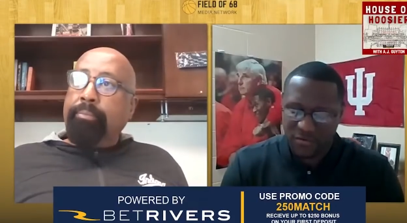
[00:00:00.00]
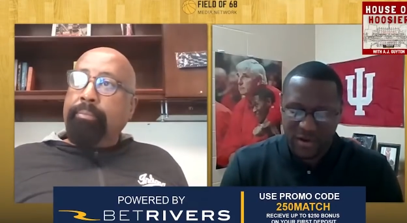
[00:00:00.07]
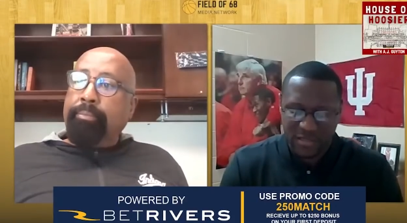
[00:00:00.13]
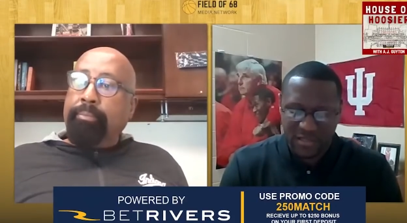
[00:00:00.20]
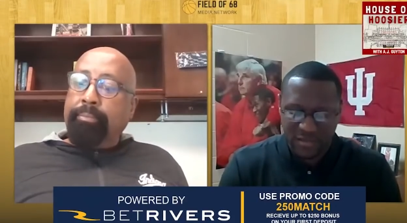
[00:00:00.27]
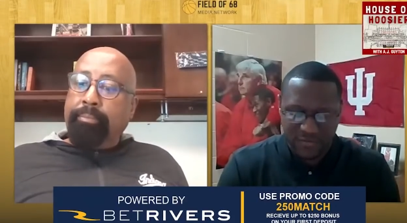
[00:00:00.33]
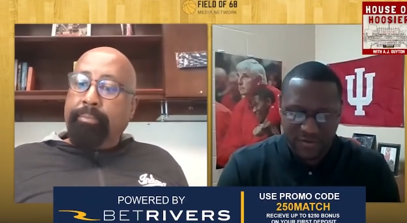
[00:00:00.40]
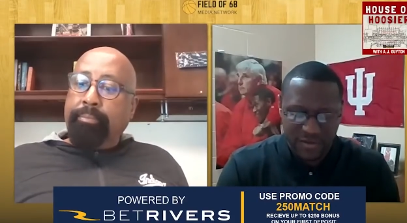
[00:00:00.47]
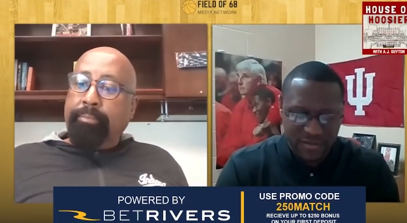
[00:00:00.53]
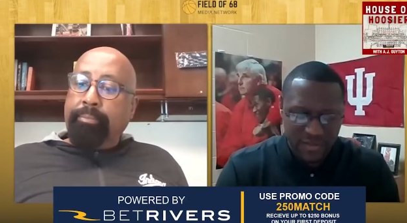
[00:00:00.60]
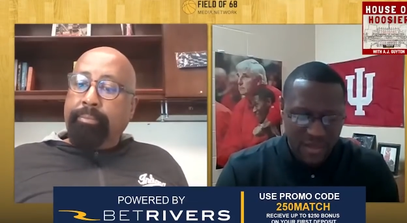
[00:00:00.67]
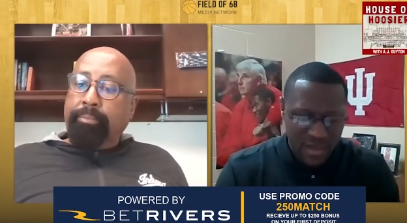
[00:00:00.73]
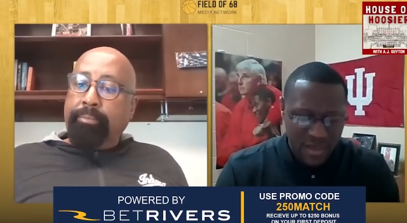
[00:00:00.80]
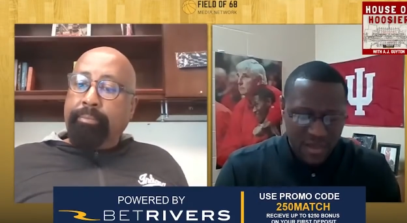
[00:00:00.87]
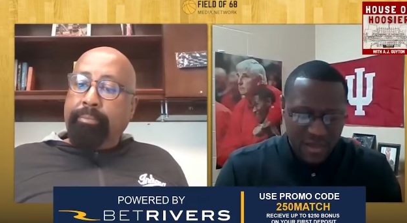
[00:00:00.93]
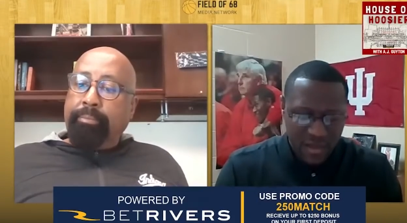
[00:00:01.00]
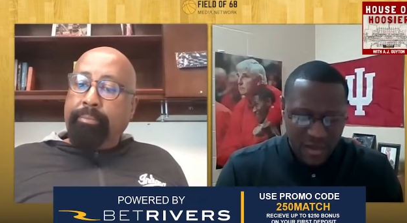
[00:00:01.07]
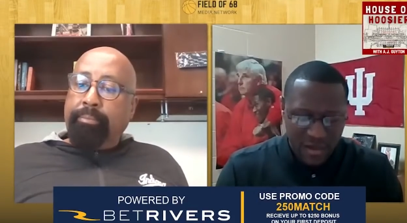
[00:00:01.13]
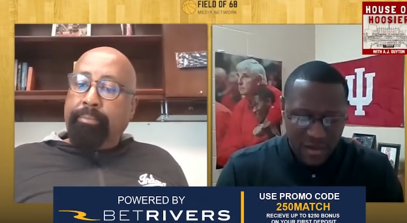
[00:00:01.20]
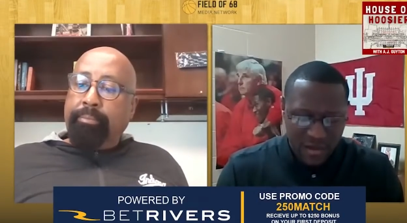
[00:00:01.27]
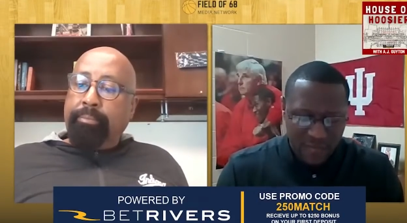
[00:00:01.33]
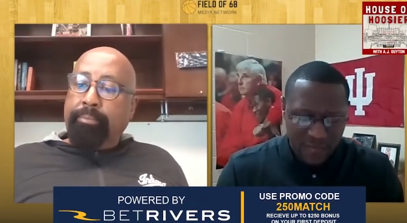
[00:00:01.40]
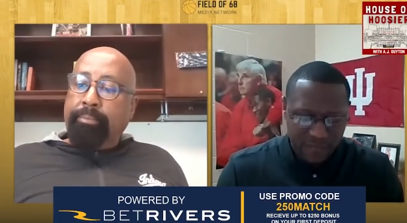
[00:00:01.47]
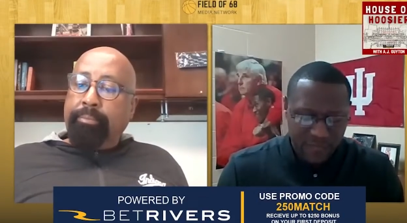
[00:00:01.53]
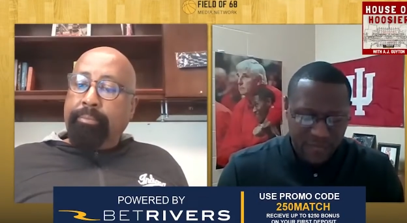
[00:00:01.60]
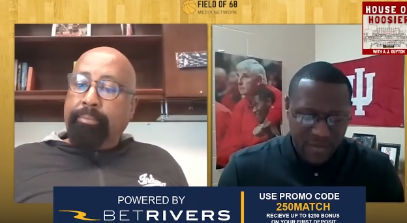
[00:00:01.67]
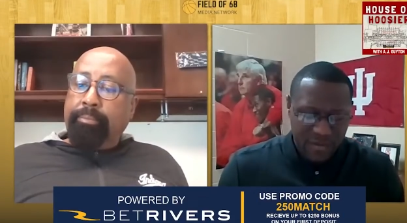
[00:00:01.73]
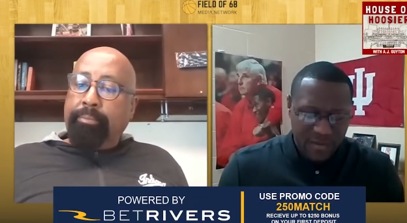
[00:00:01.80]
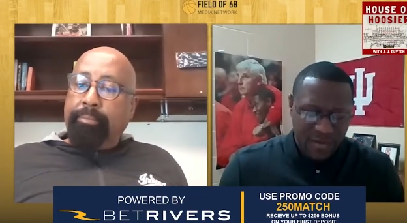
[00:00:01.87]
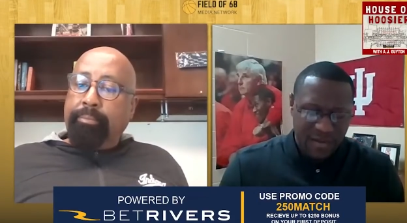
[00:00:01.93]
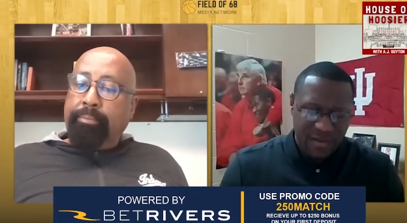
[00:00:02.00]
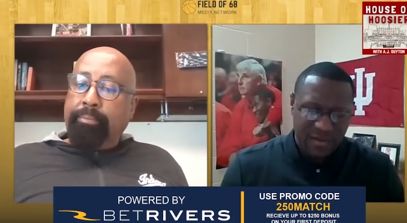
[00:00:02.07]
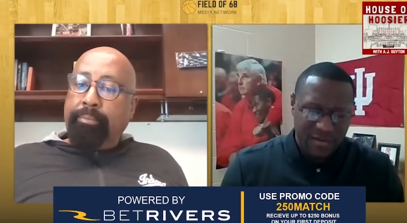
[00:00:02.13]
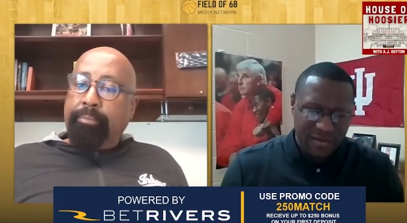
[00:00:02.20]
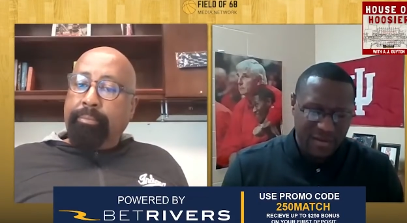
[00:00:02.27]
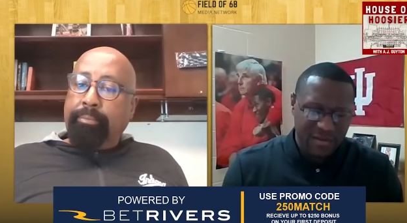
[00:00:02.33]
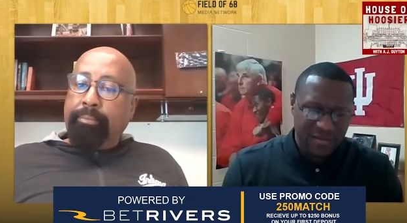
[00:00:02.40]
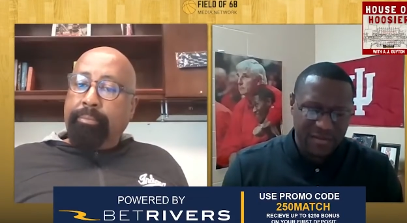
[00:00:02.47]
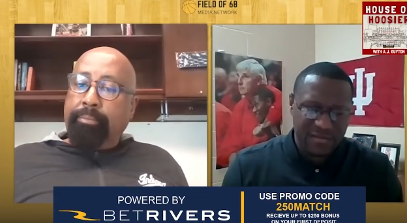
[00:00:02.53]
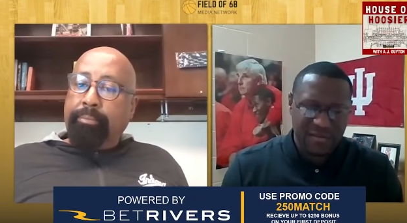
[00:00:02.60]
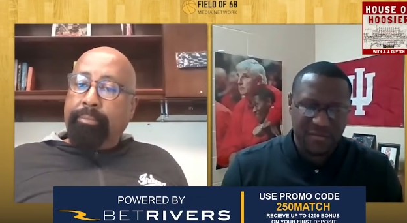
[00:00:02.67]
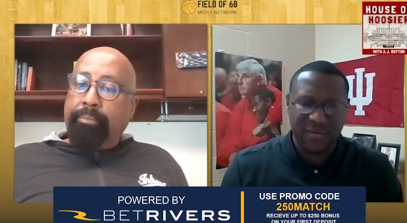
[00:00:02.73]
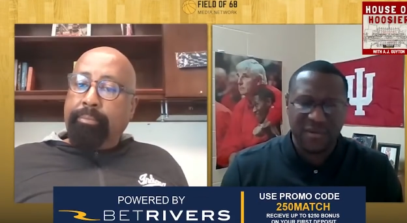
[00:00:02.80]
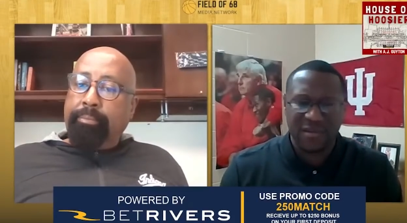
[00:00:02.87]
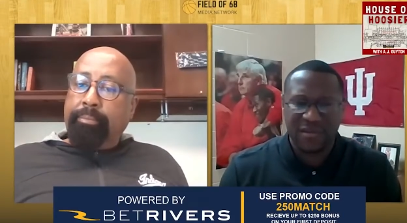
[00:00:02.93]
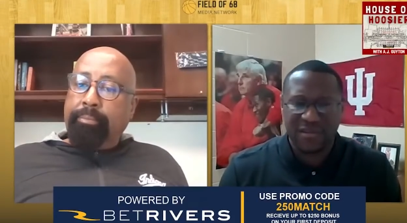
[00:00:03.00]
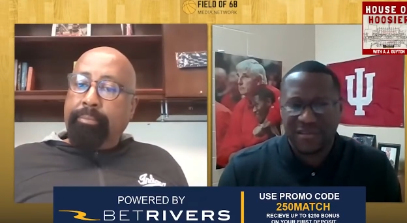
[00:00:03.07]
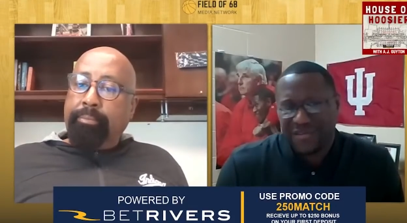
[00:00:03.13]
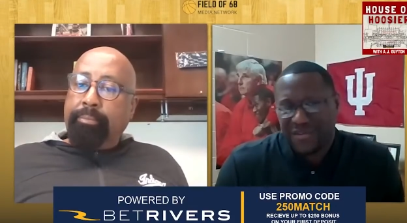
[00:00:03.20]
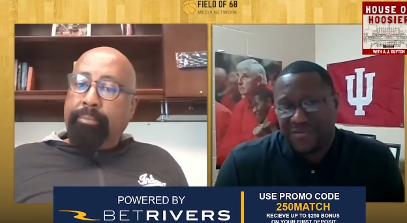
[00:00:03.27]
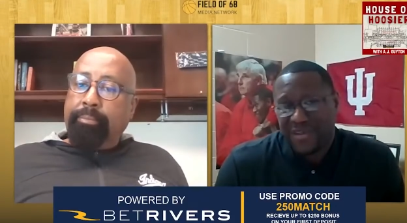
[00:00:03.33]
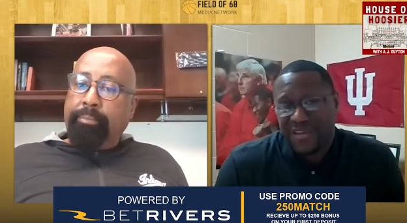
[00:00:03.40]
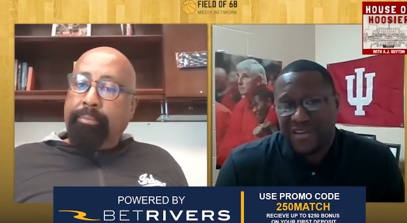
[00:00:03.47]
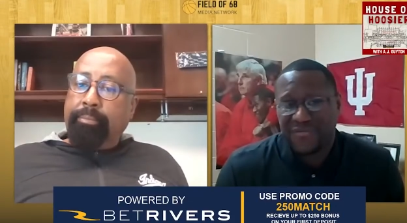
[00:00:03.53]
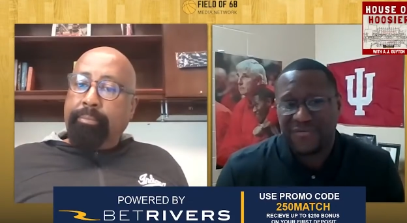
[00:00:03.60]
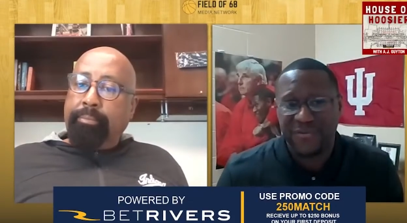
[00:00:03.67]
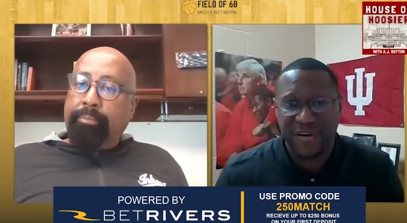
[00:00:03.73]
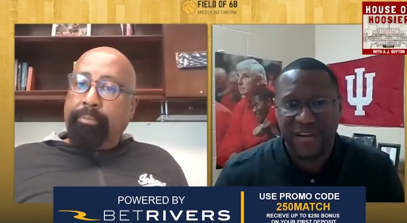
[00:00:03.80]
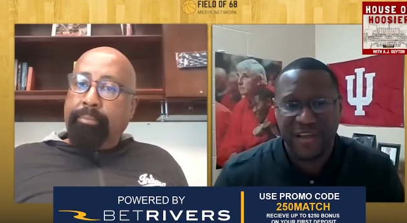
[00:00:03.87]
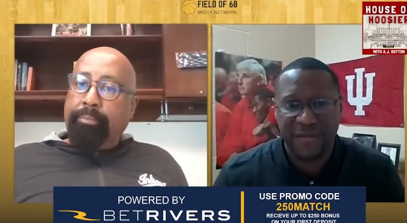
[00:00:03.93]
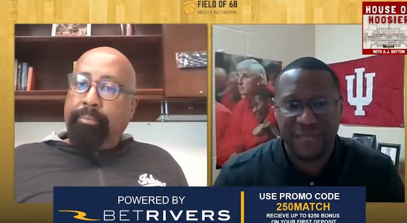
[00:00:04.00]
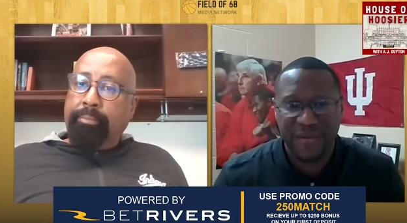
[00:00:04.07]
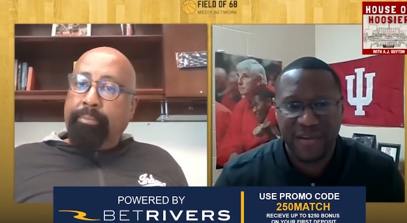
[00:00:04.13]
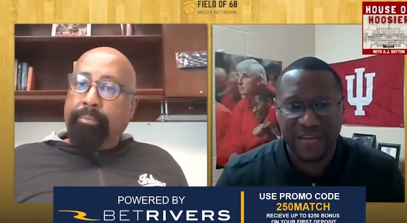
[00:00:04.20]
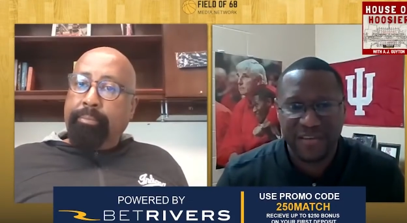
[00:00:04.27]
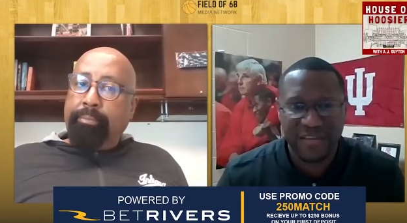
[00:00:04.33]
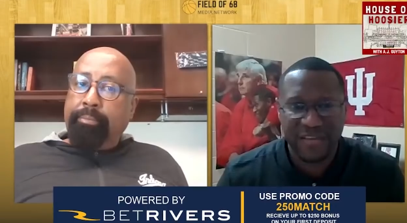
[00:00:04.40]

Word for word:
Speaker 1: rest of us. And he is to be commended for that, man.